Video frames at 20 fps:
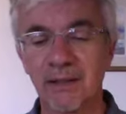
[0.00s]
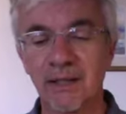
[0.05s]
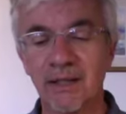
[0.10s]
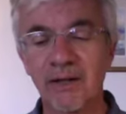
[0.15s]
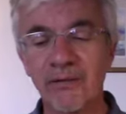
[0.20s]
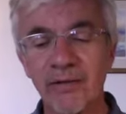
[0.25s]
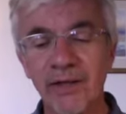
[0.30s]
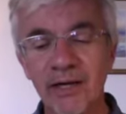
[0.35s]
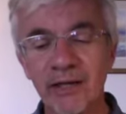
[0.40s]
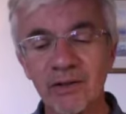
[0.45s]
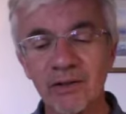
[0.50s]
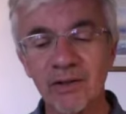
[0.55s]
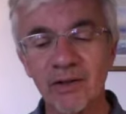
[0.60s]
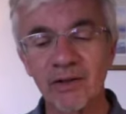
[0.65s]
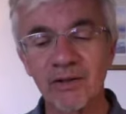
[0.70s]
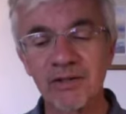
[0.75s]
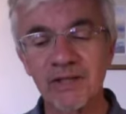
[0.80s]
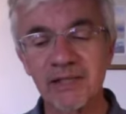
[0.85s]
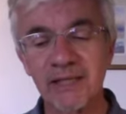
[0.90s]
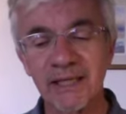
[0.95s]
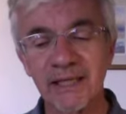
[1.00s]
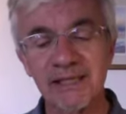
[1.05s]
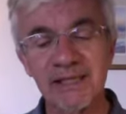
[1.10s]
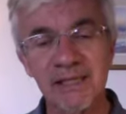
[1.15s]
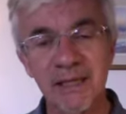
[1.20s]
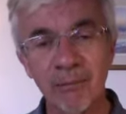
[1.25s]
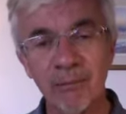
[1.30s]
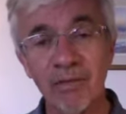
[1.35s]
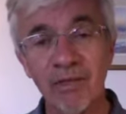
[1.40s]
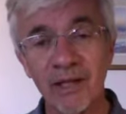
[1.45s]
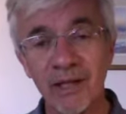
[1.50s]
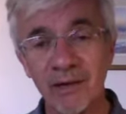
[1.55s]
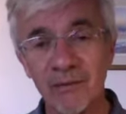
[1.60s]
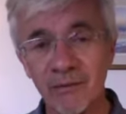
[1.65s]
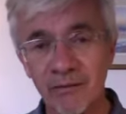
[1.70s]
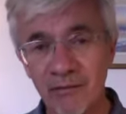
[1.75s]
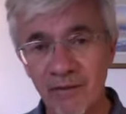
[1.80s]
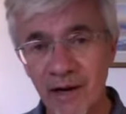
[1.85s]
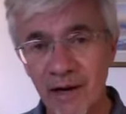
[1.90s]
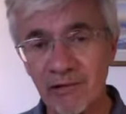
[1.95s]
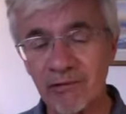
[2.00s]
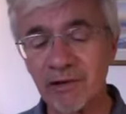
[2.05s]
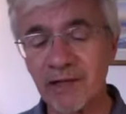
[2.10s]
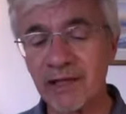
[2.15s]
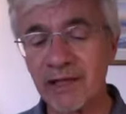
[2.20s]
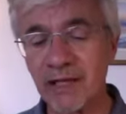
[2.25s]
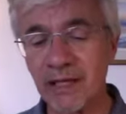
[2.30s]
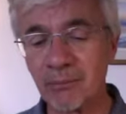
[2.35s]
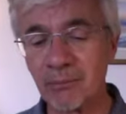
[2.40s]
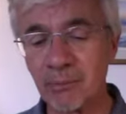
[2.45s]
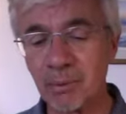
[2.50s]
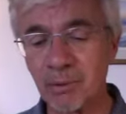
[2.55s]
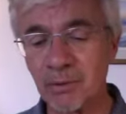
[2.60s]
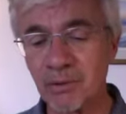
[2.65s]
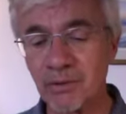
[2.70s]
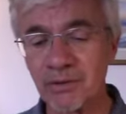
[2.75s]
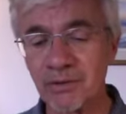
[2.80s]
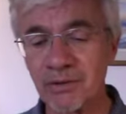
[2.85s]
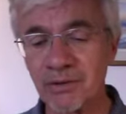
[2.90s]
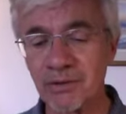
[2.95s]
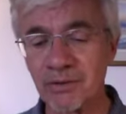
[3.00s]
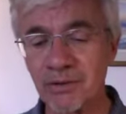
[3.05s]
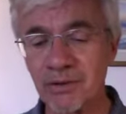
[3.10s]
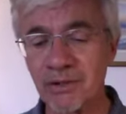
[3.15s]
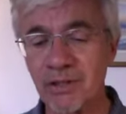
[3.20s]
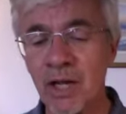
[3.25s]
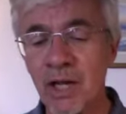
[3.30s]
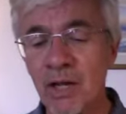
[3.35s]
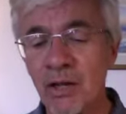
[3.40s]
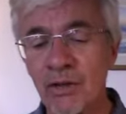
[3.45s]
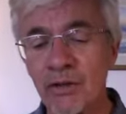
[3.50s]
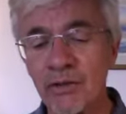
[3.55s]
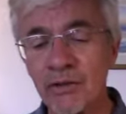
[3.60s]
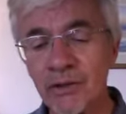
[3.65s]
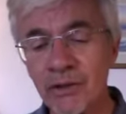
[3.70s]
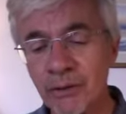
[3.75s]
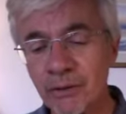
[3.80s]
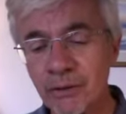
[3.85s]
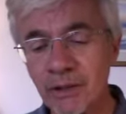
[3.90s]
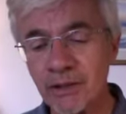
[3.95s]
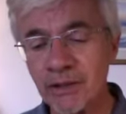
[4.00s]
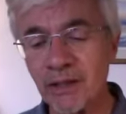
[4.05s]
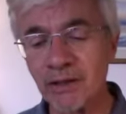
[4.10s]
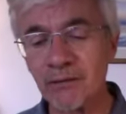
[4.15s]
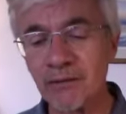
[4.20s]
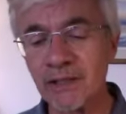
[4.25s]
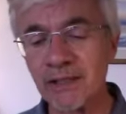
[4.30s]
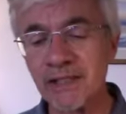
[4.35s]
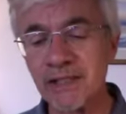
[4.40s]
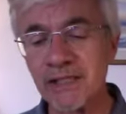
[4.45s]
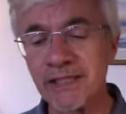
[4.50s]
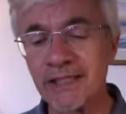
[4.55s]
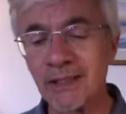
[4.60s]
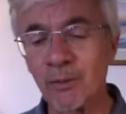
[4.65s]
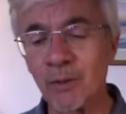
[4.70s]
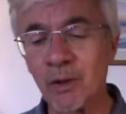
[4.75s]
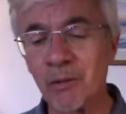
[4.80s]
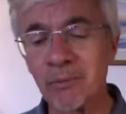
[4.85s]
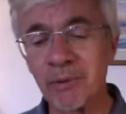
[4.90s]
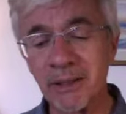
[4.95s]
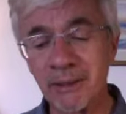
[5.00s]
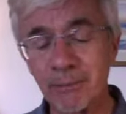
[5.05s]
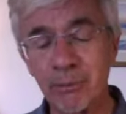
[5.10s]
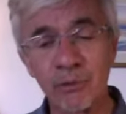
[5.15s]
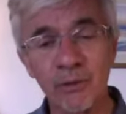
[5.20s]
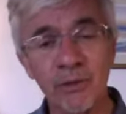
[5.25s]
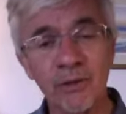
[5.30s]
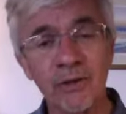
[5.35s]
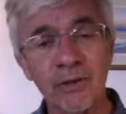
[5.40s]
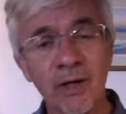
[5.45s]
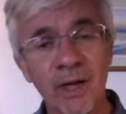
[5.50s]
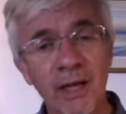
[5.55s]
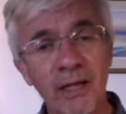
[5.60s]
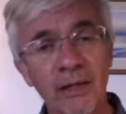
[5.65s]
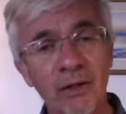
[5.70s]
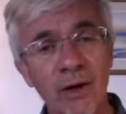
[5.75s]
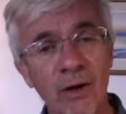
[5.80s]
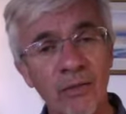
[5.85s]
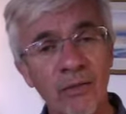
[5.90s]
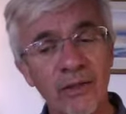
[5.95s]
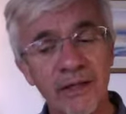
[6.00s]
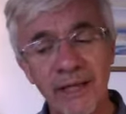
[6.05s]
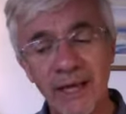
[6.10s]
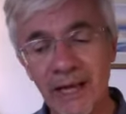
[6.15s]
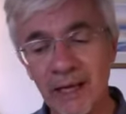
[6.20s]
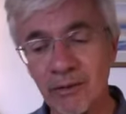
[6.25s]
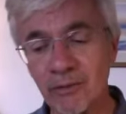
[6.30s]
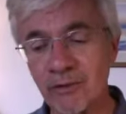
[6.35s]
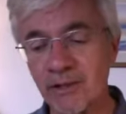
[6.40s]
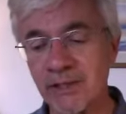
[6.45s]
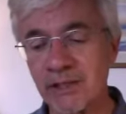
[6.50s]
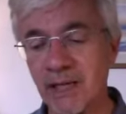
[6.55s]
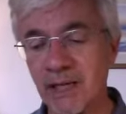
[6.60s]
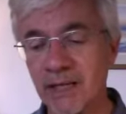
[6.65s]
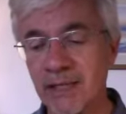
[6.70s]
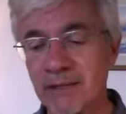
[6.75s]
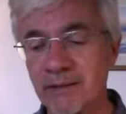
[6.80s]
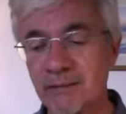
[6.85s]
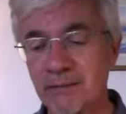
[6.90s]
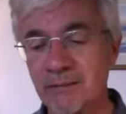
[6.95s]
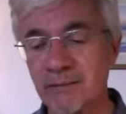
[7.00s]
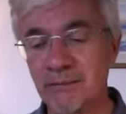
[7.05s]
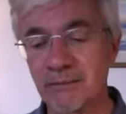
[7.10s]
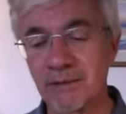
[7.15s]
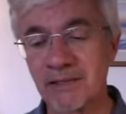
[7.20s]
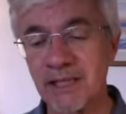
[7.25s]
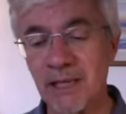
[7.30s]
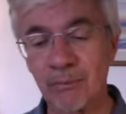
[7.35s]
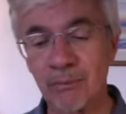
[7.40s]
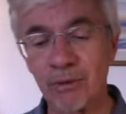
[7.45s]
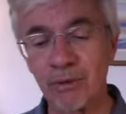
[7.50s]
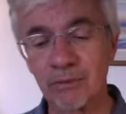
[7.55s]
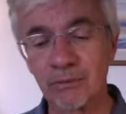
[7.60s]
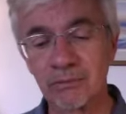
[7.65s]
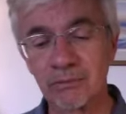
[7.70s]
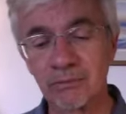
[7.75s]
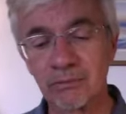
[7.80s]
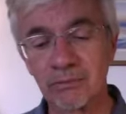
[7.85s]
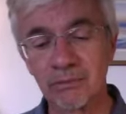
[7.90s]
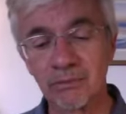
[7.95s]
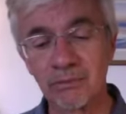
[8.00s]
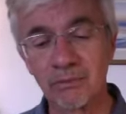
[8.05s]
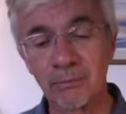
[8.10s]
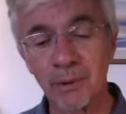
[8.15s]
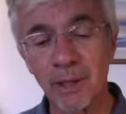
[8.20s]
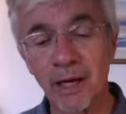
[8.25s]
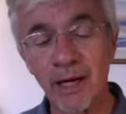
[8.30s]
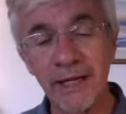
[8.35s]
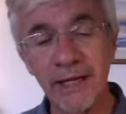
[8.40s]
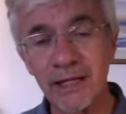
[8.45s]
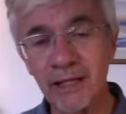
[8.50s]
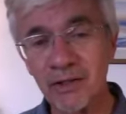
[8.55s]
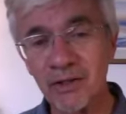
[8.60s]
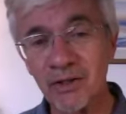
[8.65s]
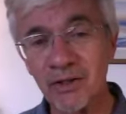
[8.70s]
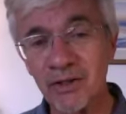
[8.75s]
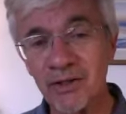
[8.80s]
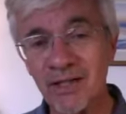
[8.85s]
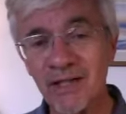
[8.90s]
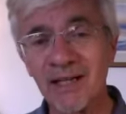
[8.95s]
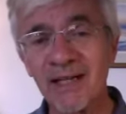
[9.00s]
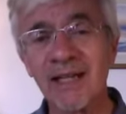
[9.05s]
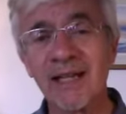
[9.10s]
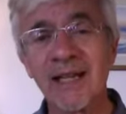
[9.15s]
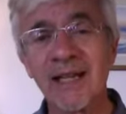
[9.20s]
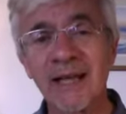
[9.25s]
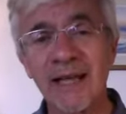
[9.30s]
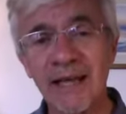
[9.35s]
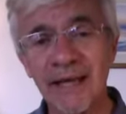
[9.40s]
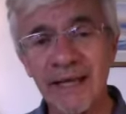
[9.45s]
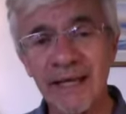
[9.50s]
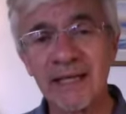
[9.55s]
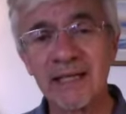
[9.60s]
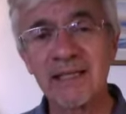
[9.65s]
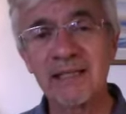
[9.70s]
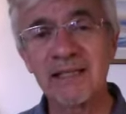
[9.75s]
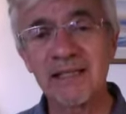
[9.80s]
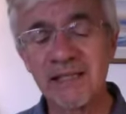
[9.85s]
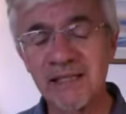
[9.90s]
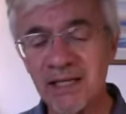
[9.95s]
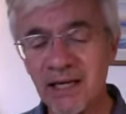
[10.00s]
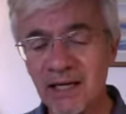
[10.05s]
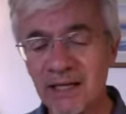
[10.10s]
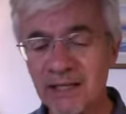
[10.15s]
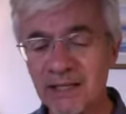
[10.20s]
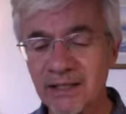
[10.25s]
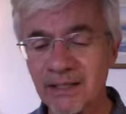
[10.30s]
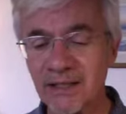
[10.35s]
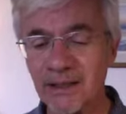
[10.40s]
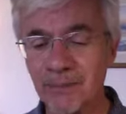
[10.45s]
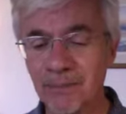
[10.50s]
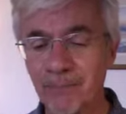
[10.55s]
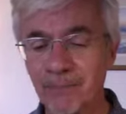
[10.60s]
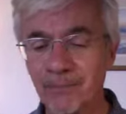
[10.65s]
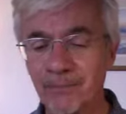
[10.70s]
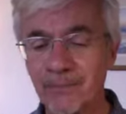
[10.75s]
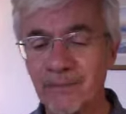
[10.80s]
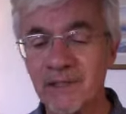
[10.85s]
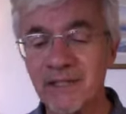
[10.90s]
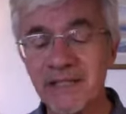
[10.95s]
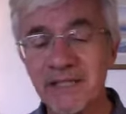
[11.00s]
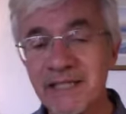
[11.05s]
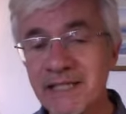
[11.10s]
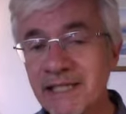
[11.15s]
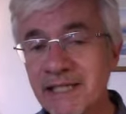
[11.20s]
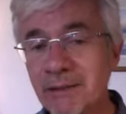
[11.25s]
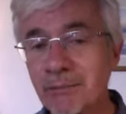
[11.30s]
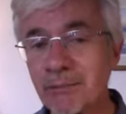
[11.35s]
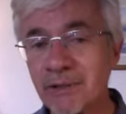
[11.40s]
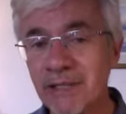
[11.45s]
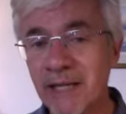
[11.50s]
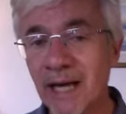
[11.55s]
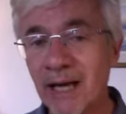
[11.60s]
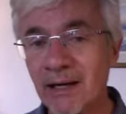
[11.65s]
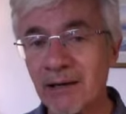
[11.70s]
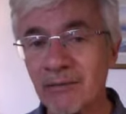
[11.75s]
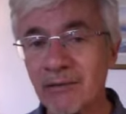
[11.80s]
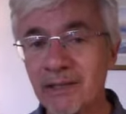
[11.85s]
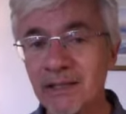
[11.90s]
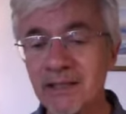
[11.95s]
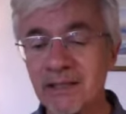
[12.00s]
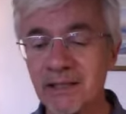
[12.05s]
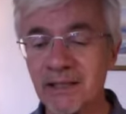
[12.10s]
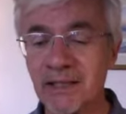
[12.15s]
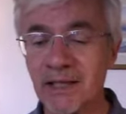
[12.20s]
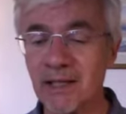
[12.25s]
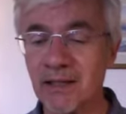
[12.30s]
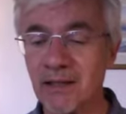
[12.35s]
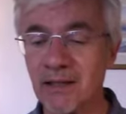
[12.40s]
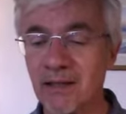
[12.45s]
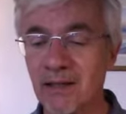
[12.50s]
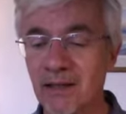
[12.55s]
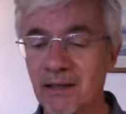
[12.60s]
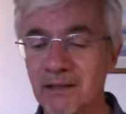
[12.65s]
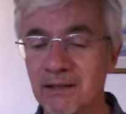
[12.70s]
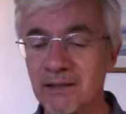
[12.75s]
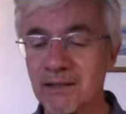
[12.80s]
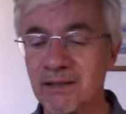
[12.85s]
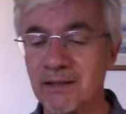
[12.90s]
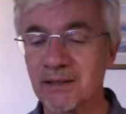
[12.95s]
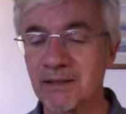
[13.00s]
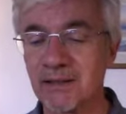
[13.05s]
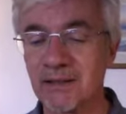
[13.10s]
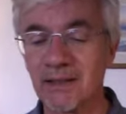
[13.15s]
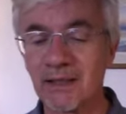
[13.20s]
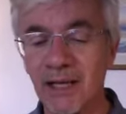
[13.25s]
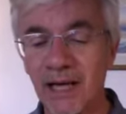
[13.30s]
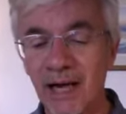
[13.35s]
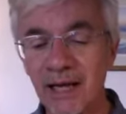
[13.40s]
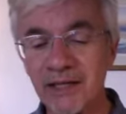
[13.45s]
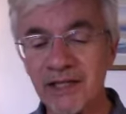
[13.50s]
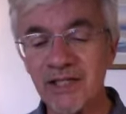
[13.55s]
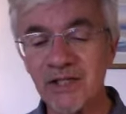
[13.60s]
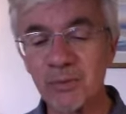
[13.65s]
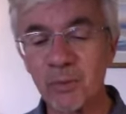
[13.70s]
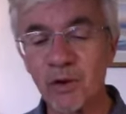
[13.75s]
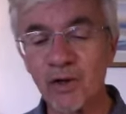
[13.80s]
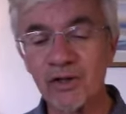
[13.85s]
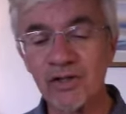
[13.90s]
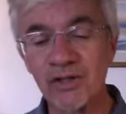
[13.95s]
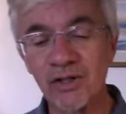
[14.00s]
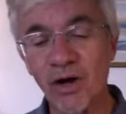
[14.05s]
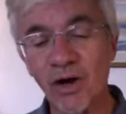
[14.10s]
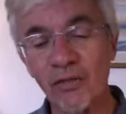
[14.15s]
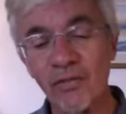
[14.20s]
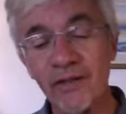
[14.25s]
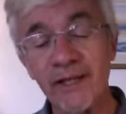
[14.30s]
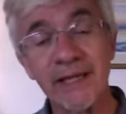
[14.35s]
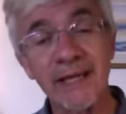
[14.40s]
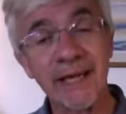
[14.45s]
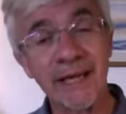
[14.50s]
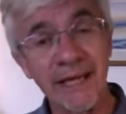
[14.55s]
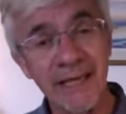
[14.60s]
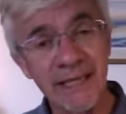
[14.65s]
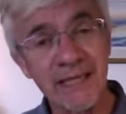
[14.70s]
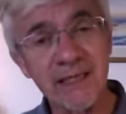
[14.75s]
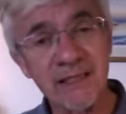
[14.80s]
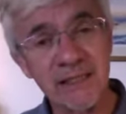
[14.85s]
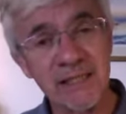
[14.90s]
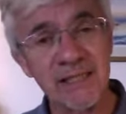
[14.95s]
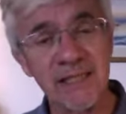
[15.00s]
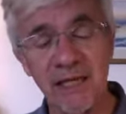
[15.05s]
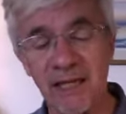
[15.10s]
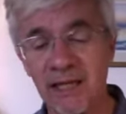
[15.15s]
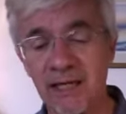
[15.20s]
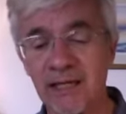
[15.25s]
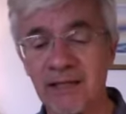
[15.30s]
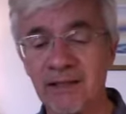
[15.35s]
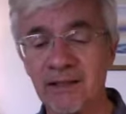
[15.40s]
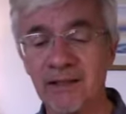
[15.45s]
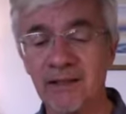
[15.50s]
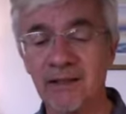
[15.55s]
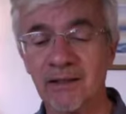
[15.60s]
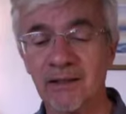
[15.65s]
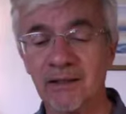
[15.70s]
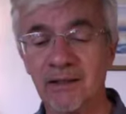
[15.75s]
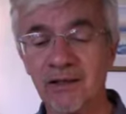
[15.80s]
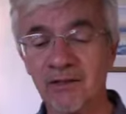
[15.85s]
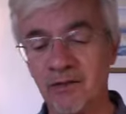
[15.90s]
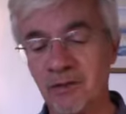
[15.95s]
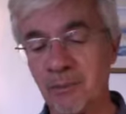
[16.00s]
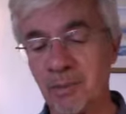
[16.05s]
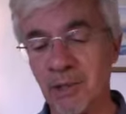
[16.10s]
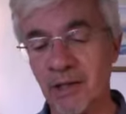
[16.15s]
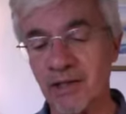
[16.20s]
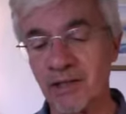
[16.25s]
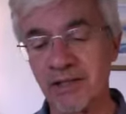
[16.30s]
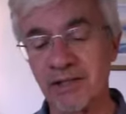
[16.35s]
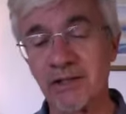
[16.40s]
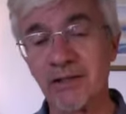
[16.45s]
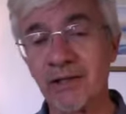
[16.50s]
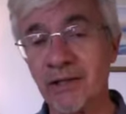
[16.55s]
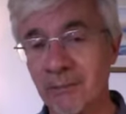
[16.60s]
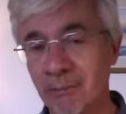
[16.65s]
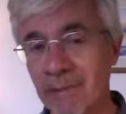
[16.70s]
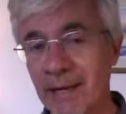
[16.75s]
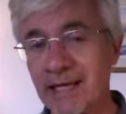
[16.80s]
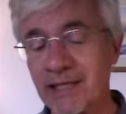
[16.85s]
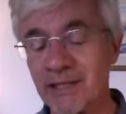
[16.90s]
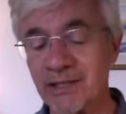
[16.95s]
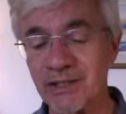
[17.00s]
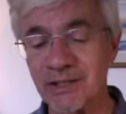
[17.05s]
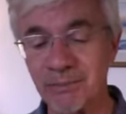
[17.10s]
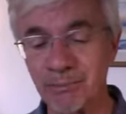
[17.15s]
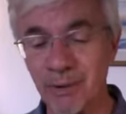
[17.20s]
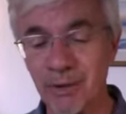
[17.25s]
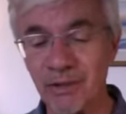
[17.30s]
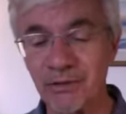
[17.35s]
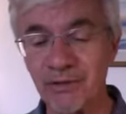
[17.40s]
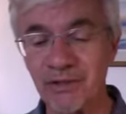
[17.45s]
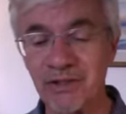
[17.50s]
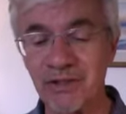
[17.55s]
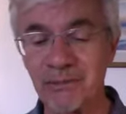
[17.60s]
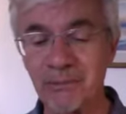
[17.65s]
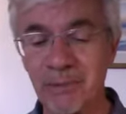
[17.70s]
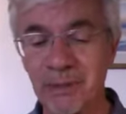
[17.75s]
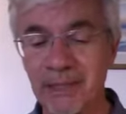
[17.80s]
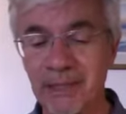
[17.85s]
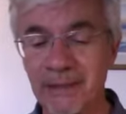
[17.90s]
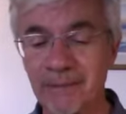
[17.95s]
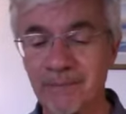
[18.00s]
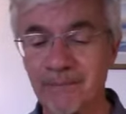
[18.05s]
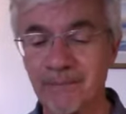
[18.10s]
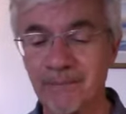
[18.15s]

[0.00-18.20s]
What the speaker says: And then God said something very important. You can only see what people look like on the outside, Samuel, but I can look inside them. Deep down into their hearts. And it's what's on the inside of a person that matters most to me.